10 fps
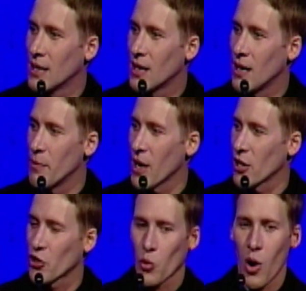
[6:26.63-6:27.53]
a
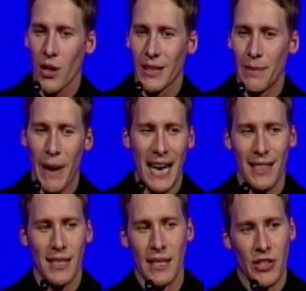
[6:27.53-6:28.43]
marriage equality
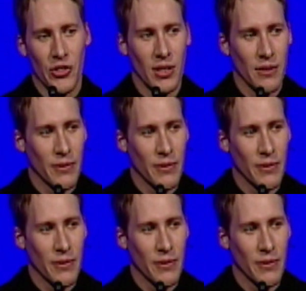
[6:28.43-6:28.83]
ballot initiative?